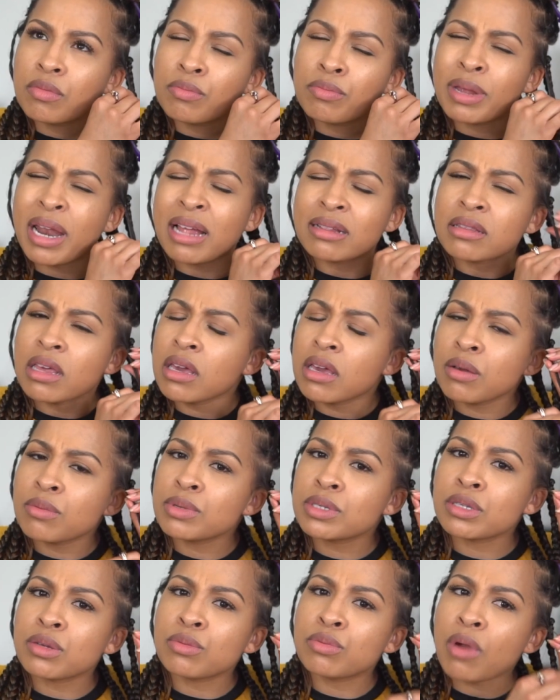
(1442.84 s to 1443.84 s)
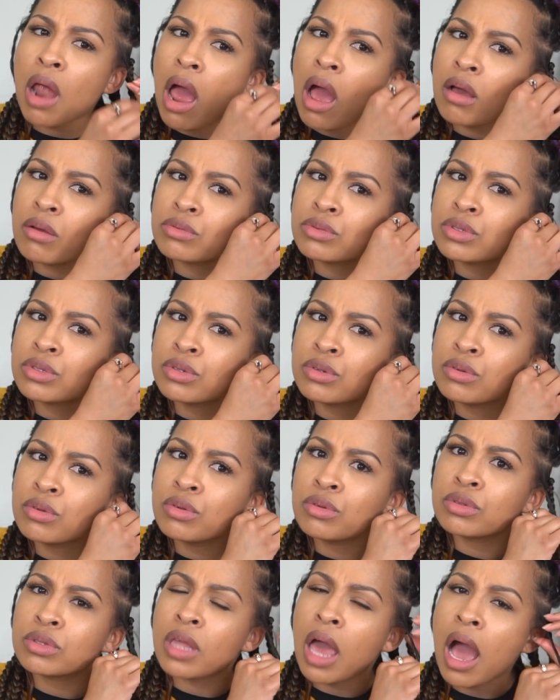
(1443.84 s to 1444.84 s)
But I think it was around
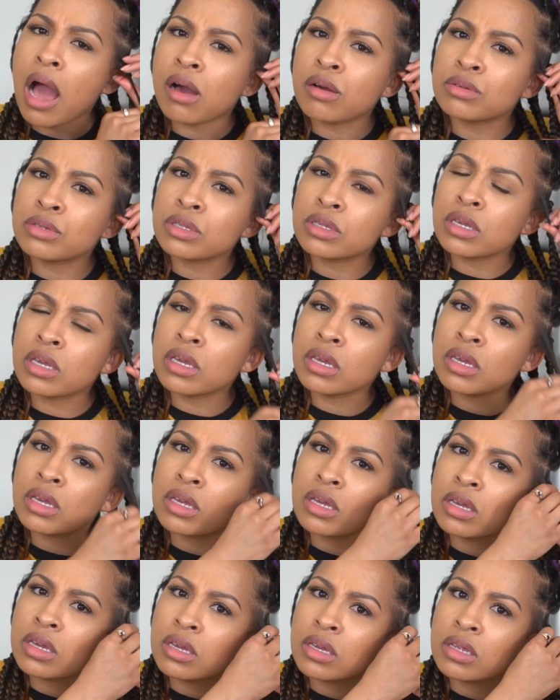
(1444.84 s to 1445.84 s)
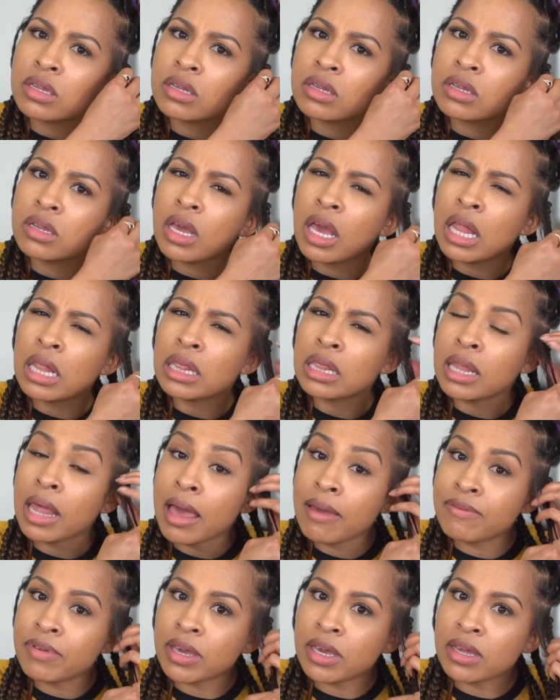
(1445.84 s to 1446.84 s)

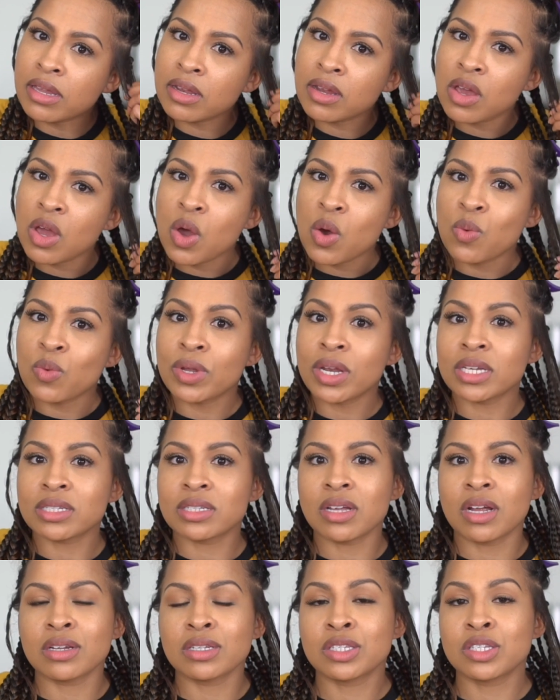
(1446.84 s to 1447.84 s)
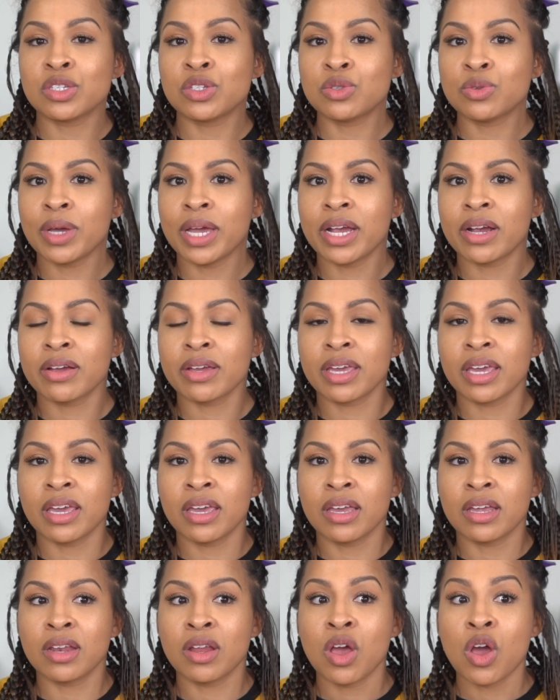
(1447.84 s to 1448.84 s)
2011 when I started to do hair
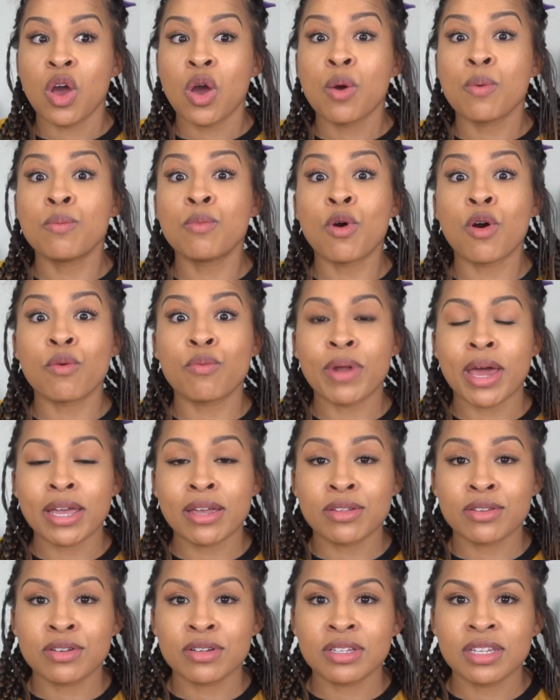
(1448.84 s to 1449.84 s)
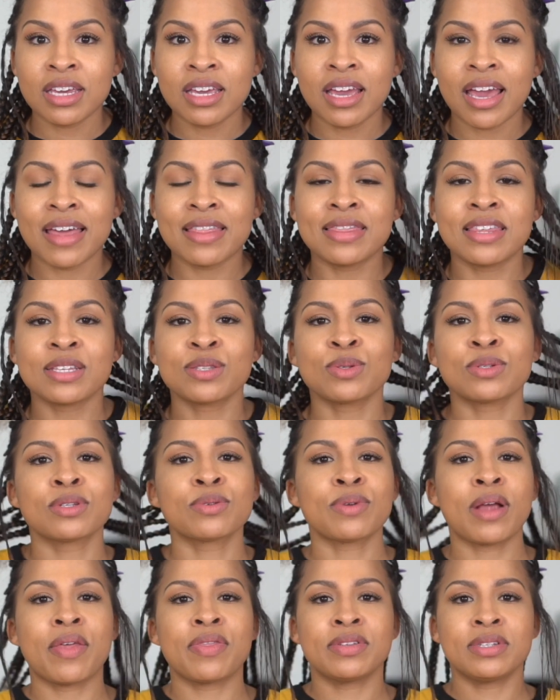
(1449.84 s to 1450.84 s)
again more regularly. And this was
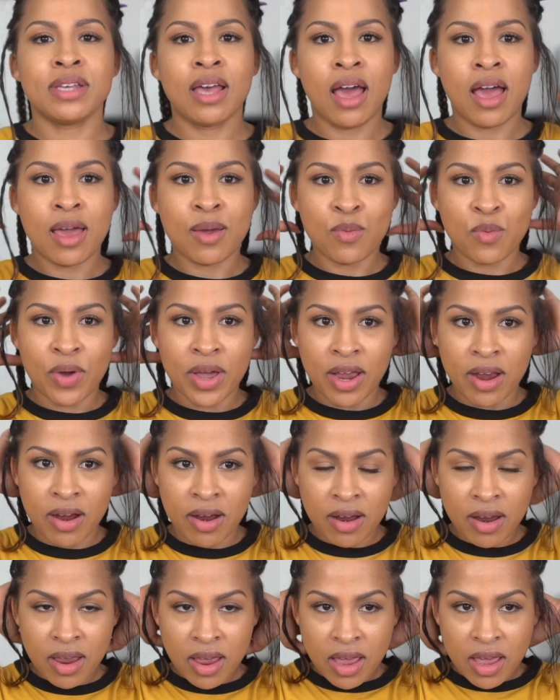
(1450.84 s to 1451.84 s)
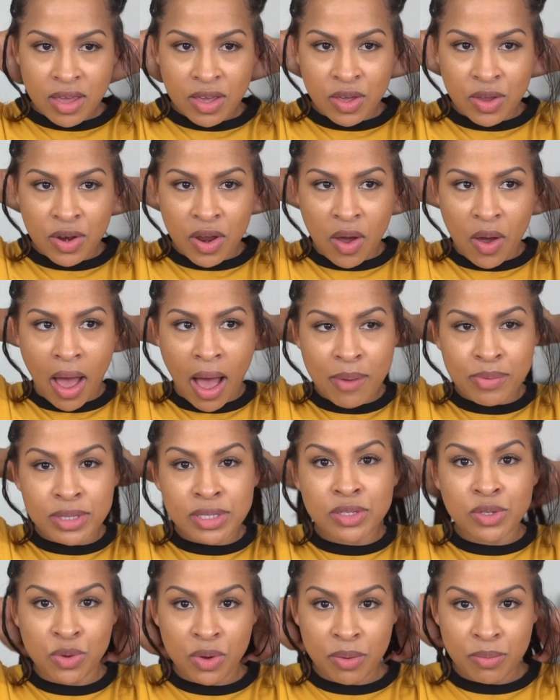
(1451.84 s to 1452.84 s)
around the time where, you know, I was
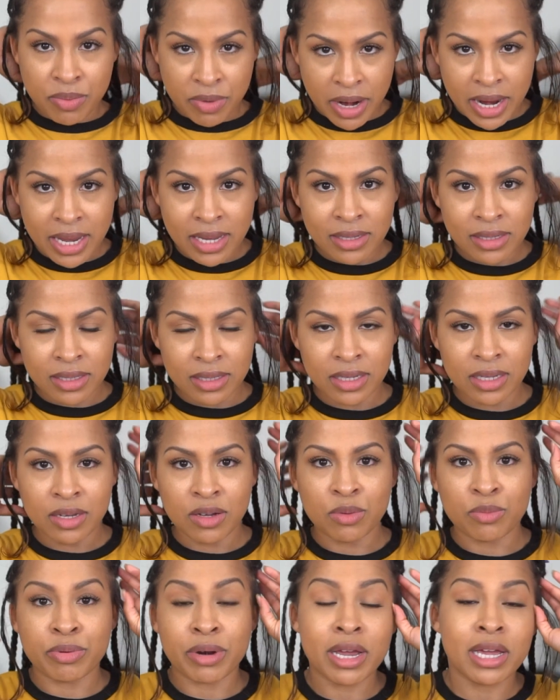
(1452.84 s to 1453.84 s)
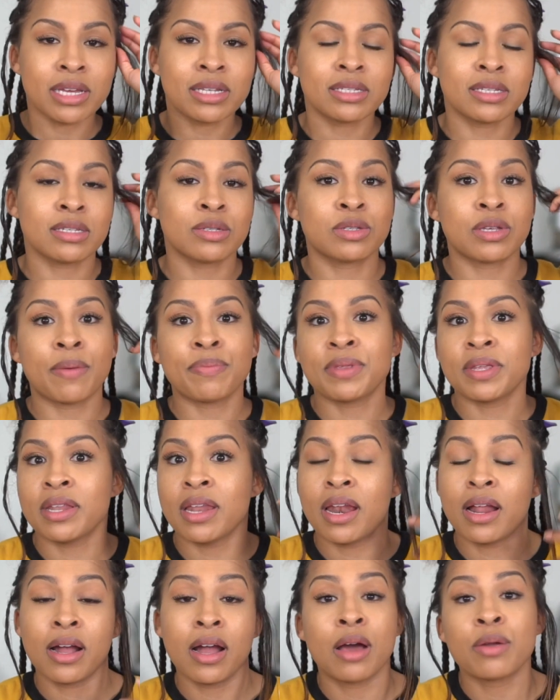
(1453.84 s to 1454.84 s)
doing braids still. Braids is something
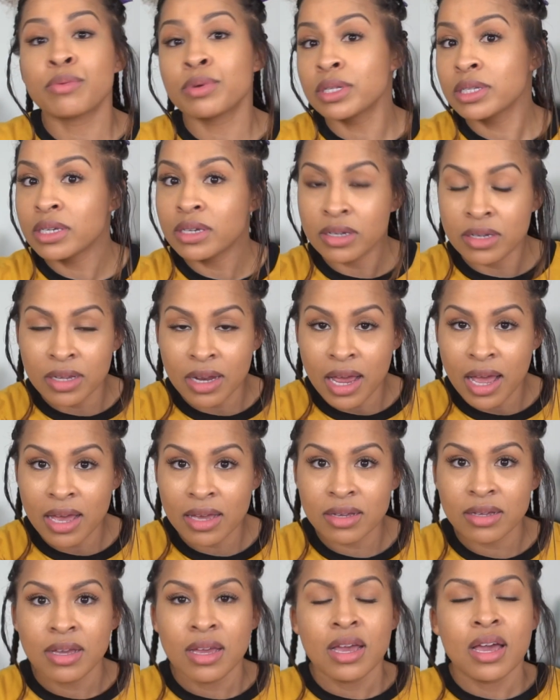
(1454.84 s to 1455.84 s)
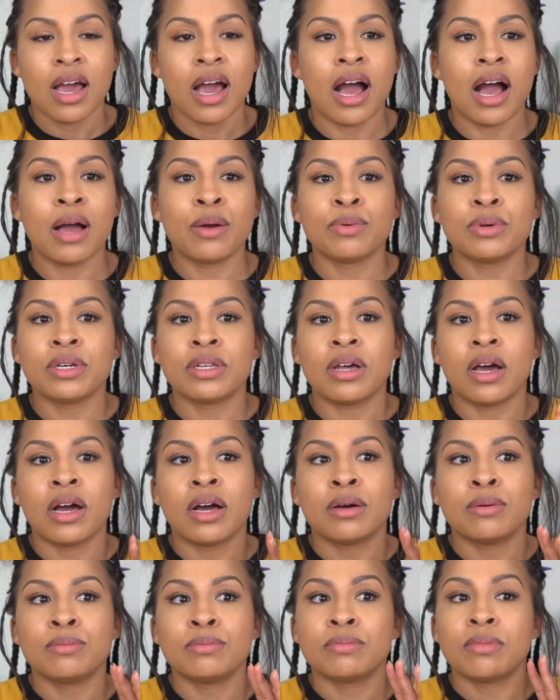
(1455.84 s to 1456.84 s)
that I got really good at. I would,
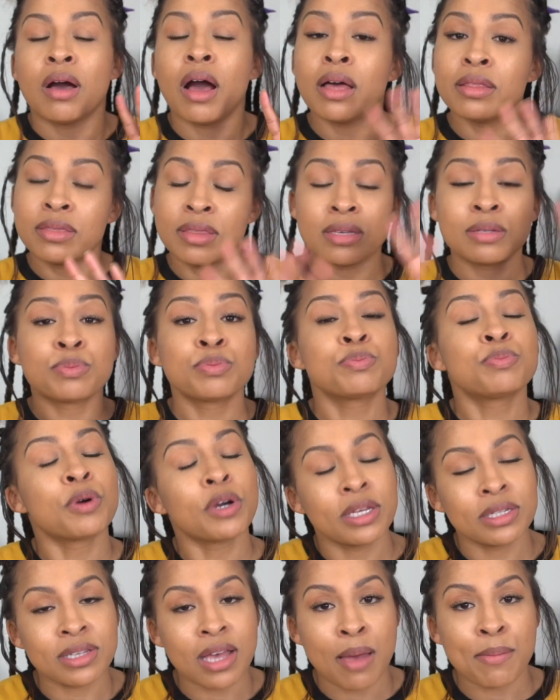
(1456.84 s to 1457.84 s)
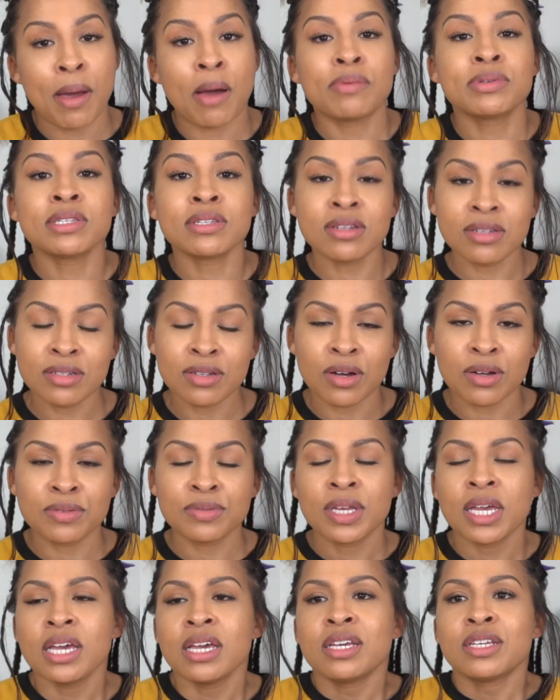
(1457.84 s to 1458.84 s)
at this point in time, I was an
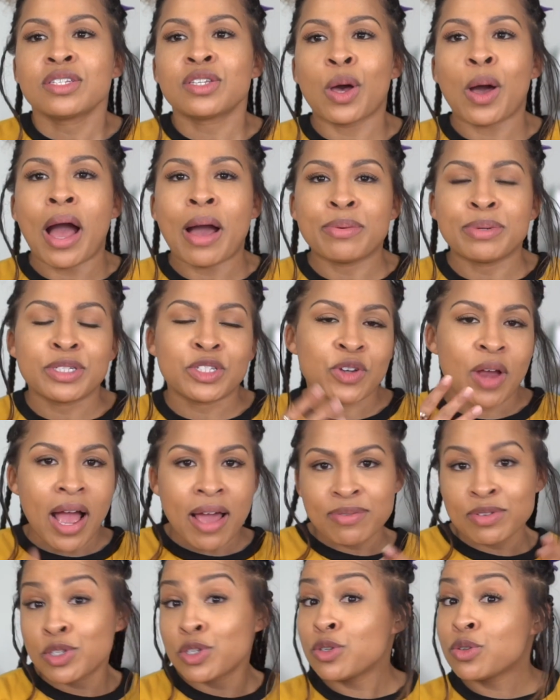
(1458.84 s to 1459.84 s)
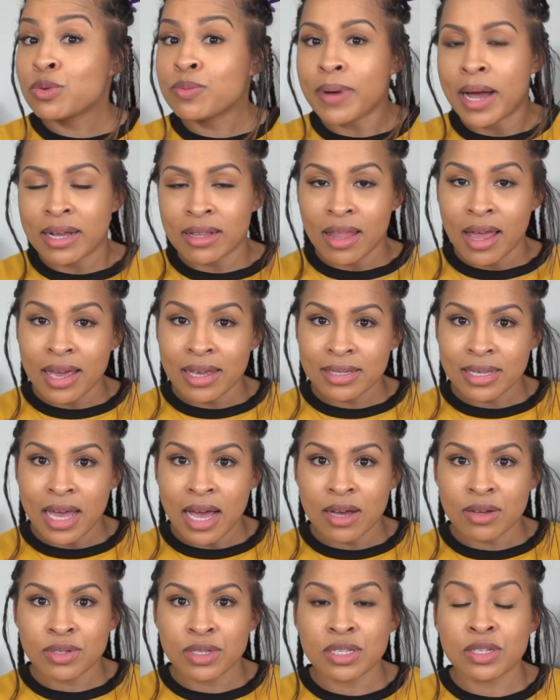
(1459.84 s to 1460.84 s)
adult, so I would drive to my clients'
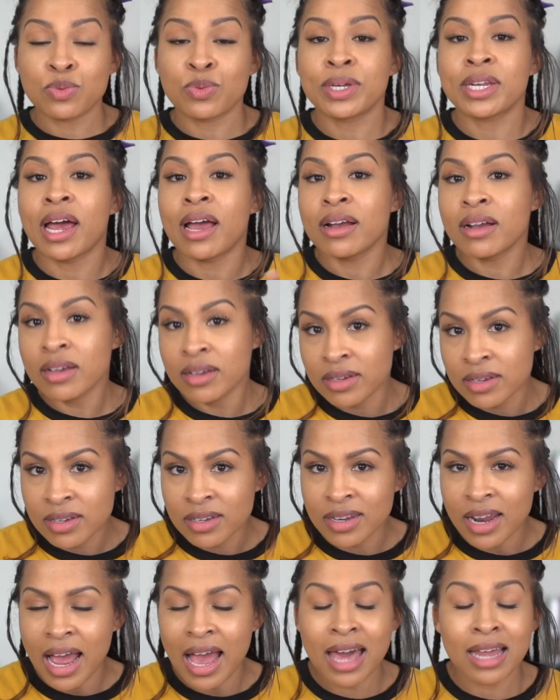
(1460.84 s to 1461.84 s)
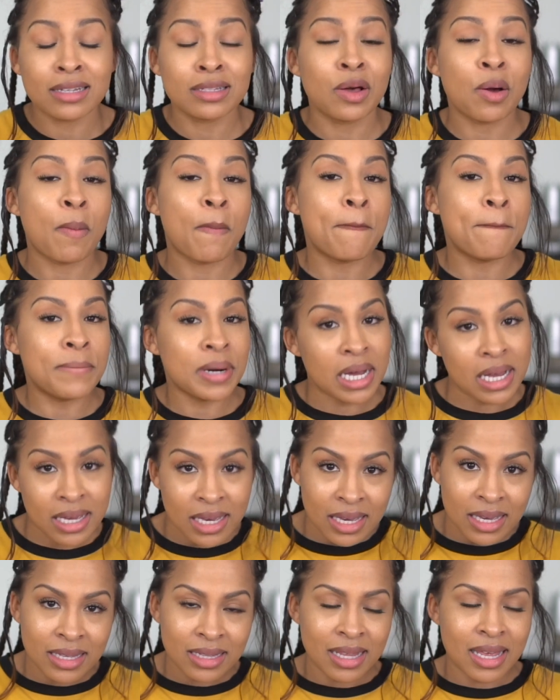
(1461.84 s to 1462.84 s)
houses when I could. I had a little
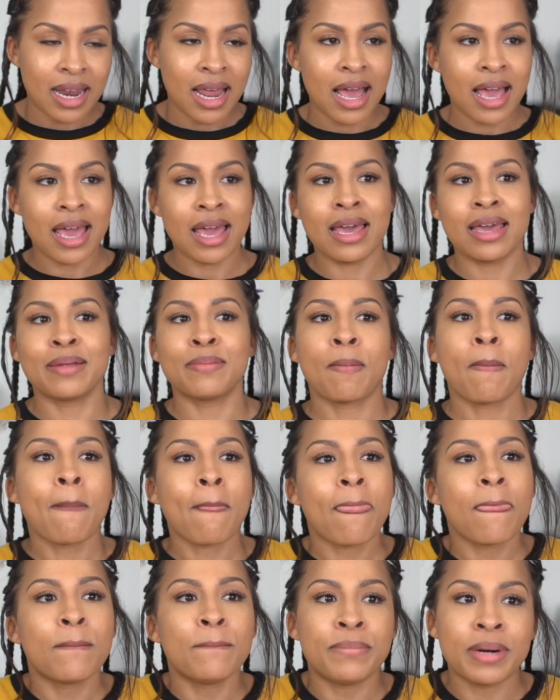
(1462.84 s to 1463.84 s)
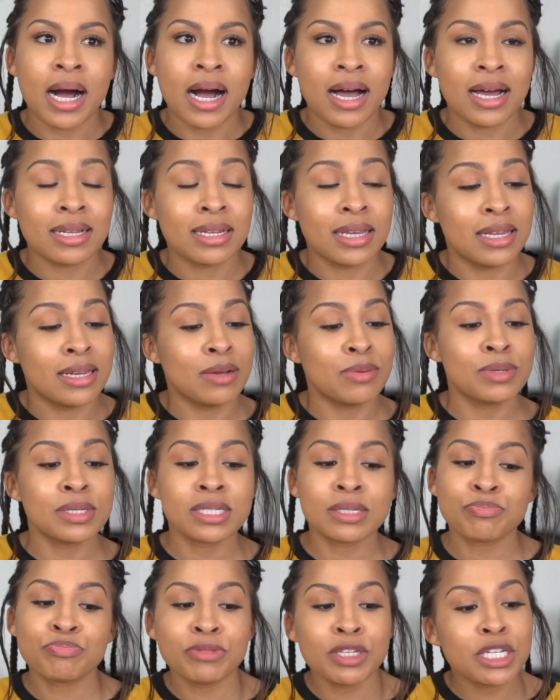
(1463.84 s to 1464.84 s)
bucket that I had bought, and it
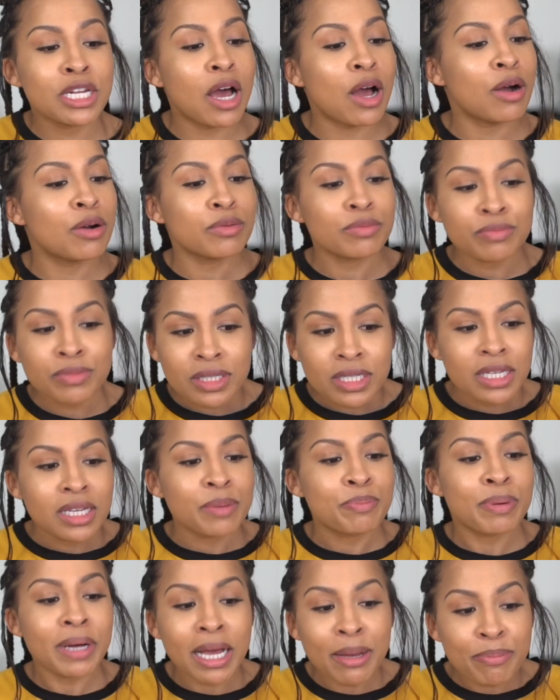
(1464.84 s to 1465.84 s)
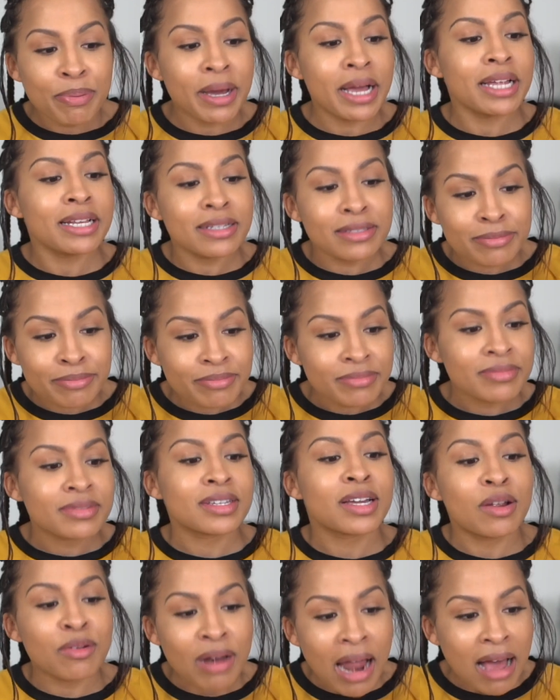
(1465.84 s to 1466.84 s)
was, you know, putt-putting
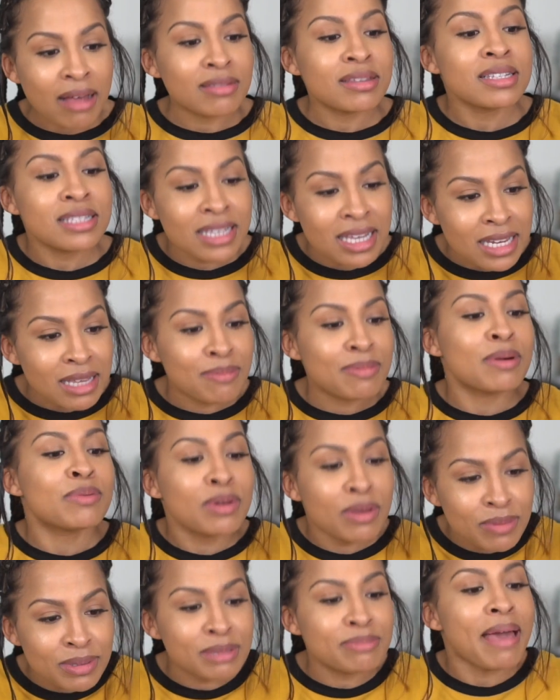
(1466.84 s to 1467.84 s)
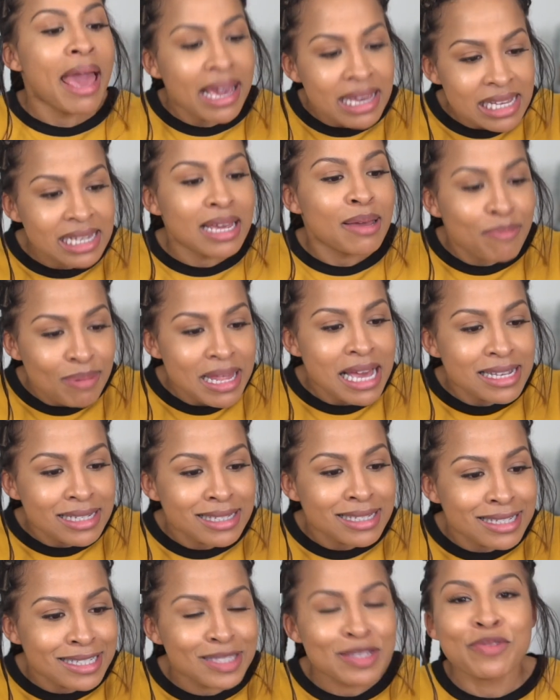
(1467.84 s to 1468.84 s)
around the city, but we was making it
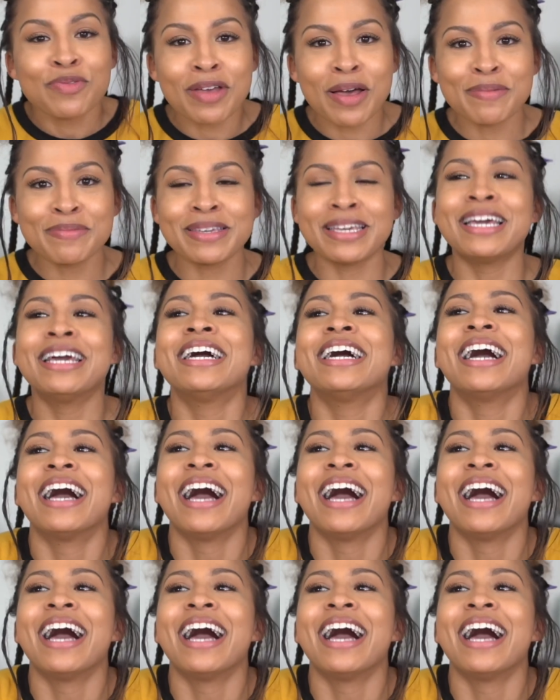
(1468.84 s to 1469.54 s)
places, you feel me?